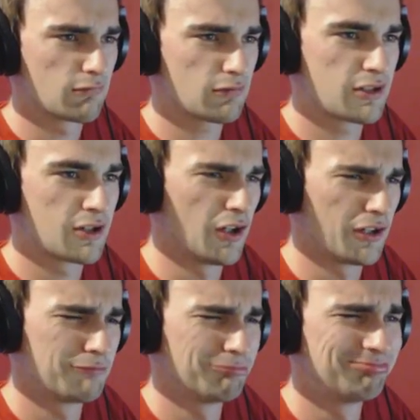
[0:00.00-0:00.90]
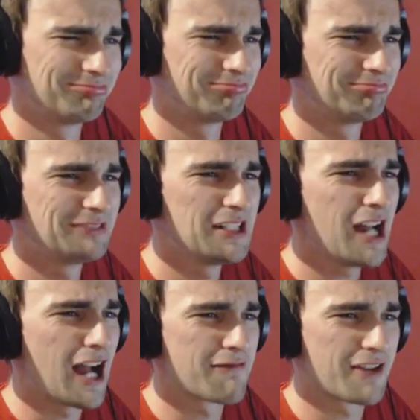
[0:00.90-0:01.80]
Oh, God.
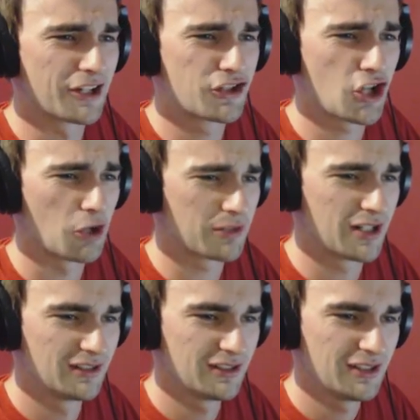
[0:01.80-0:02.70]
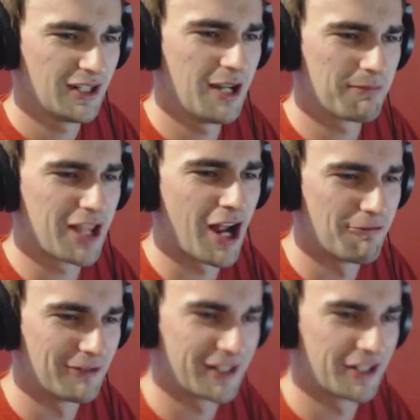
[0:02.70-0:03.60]
I'm gonna choke. I'm
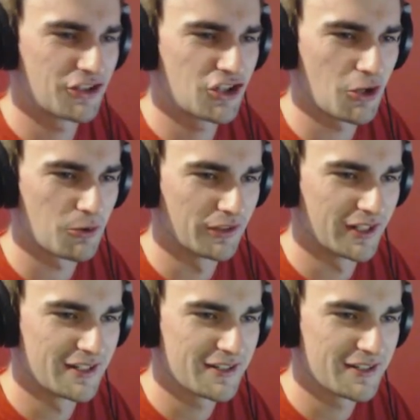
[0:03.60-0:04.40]
totally gonna choke on